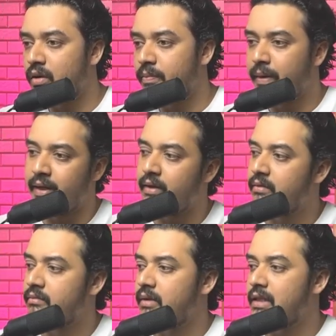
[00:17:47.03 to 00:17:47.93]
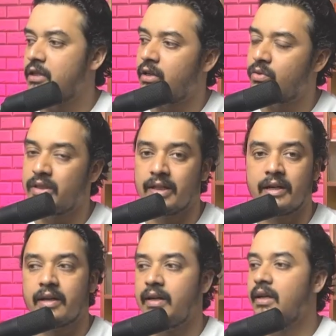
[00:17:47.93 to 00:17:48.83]
paid. Let's try to see that,
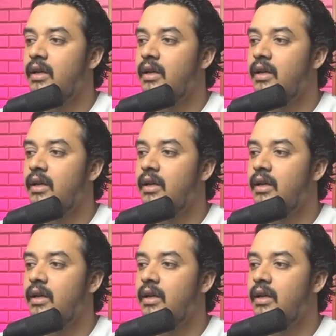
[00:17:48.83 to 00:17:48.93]
right?